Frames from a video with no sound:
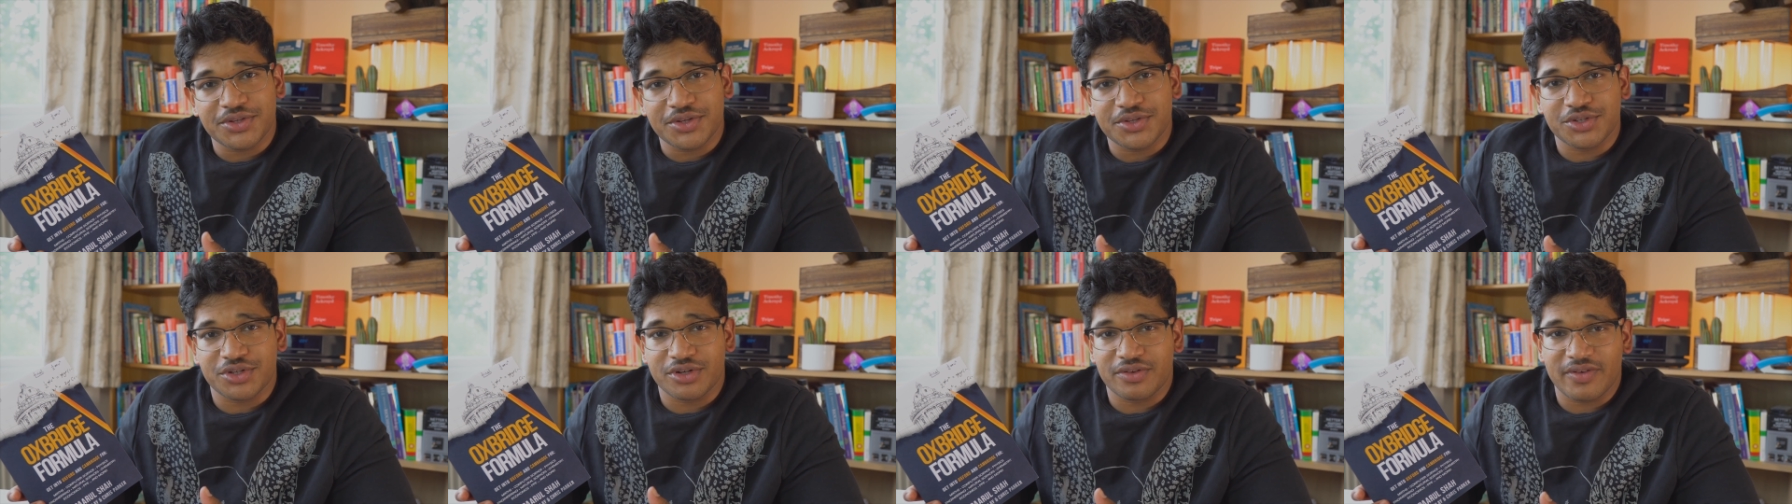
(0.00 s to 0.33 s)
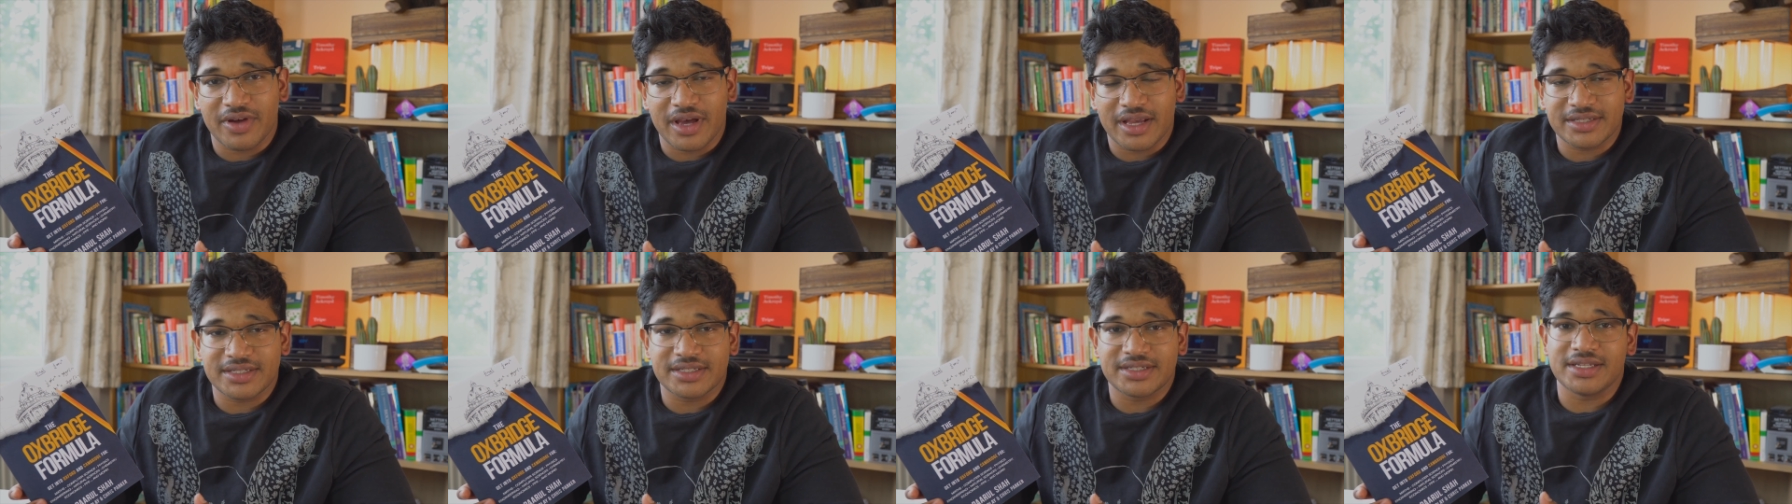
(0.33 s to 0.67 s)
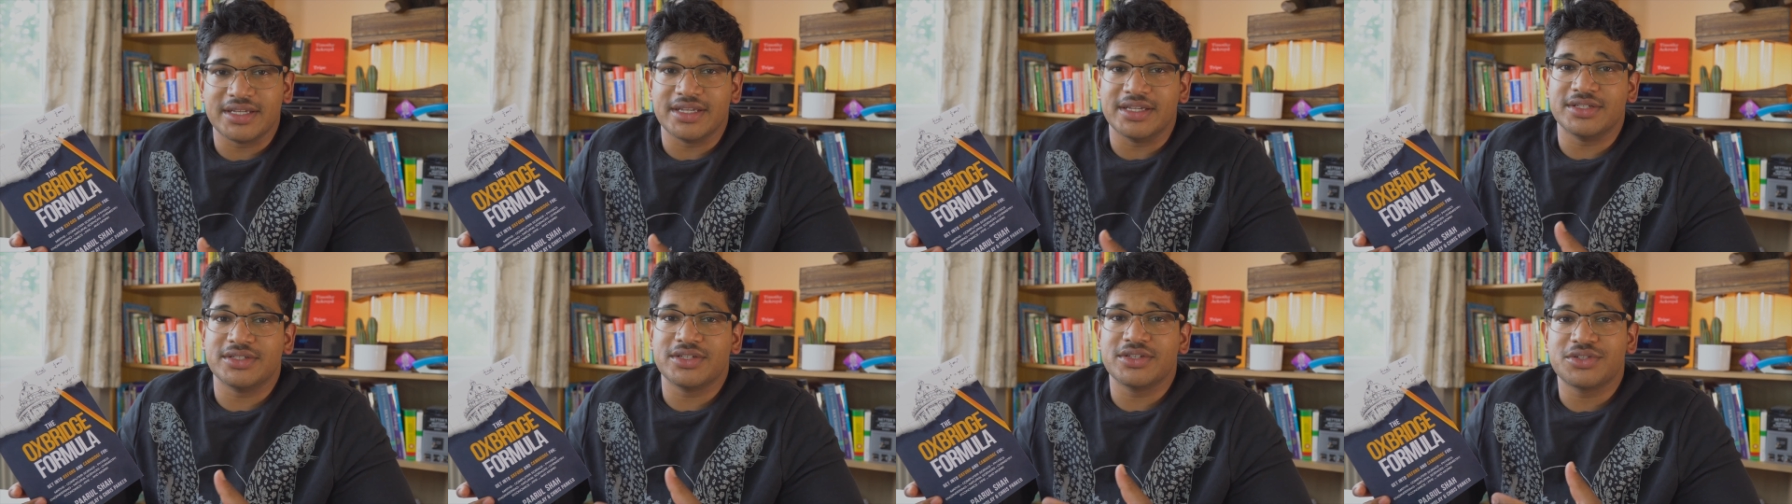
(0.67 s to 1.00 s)
those
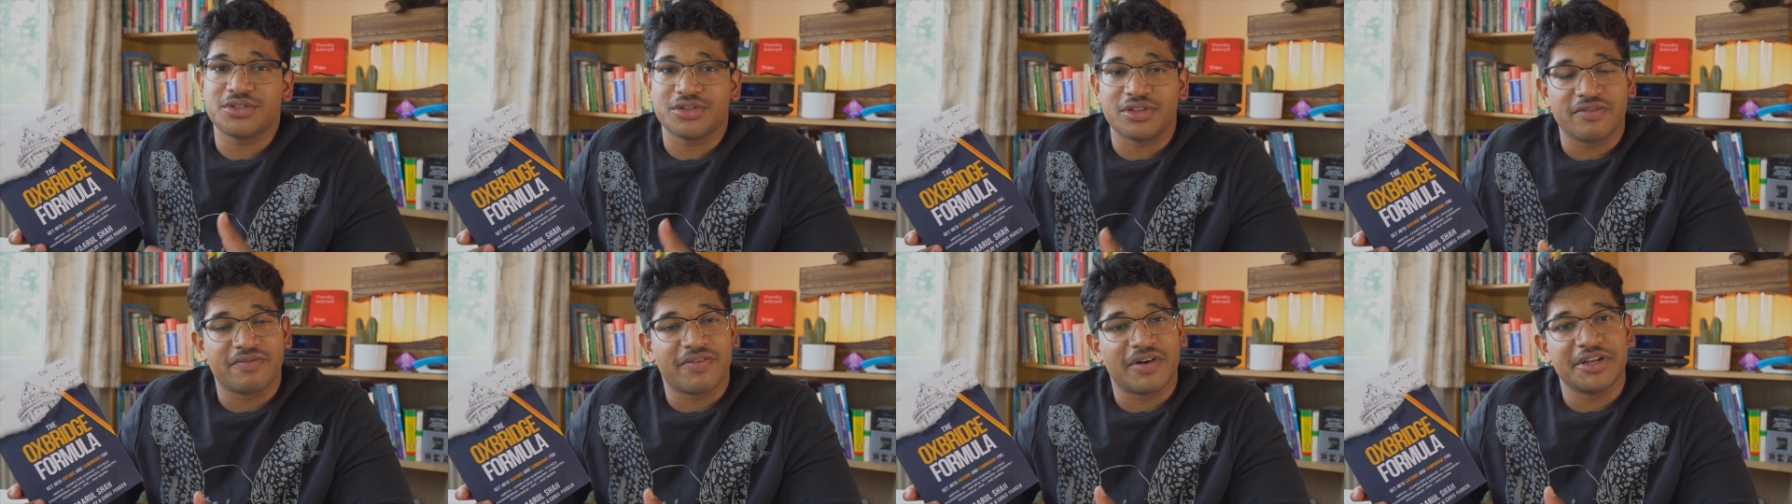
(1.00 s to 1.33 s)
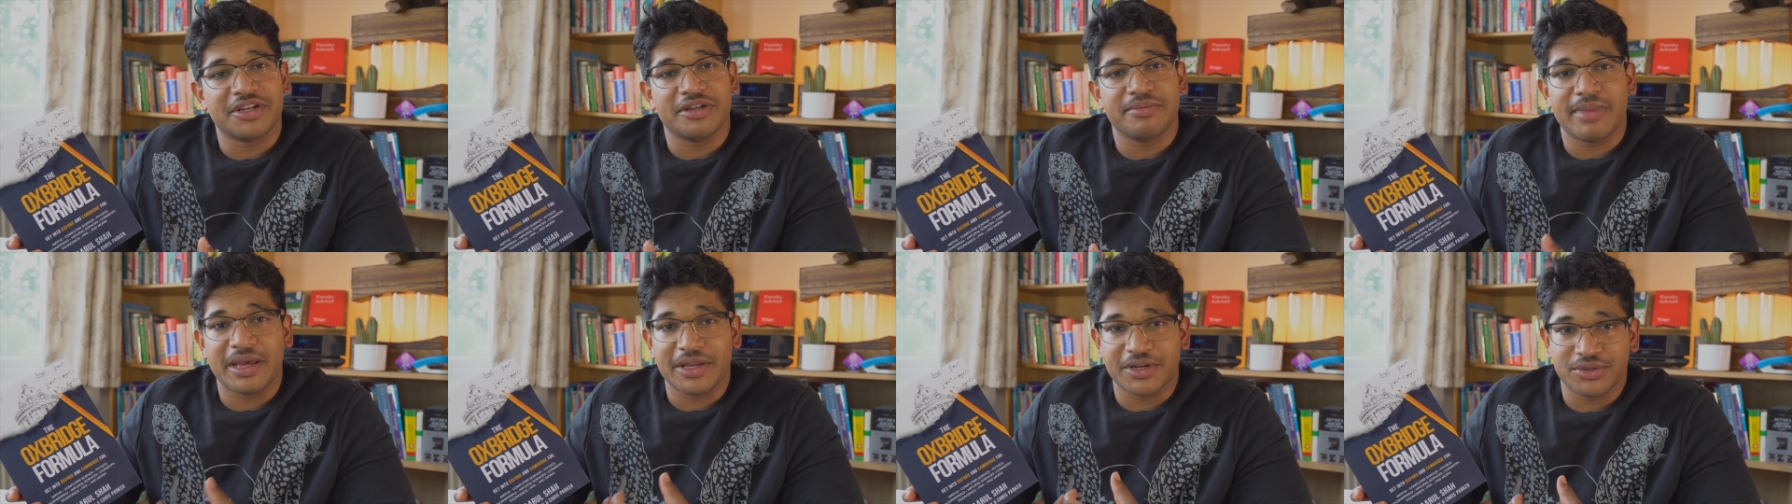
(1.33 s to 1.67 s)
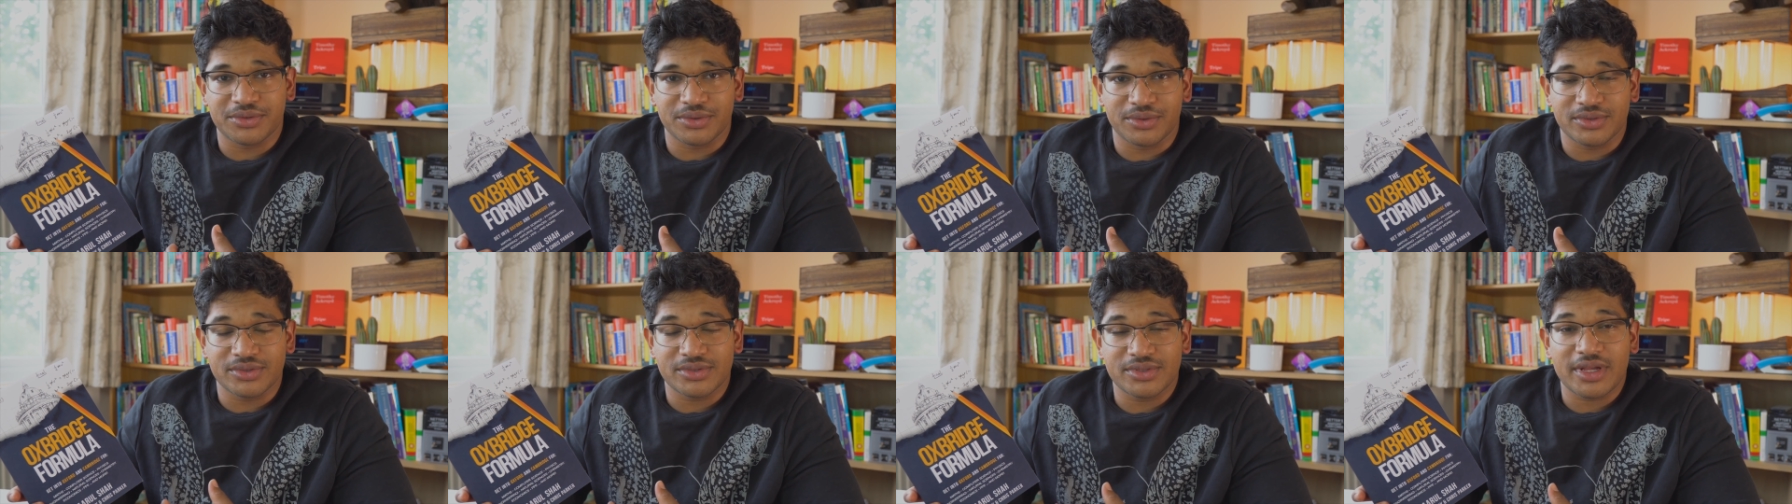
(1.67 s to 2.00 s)
universities to the
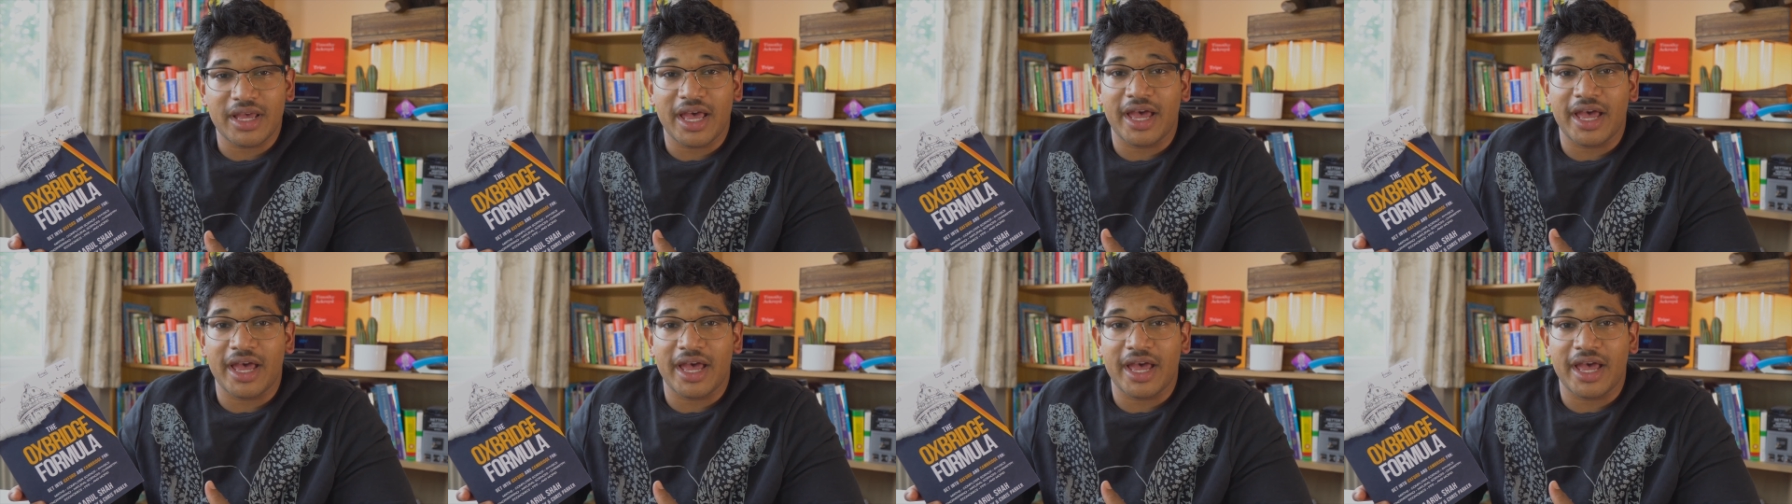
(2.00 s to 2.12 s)
fundamentals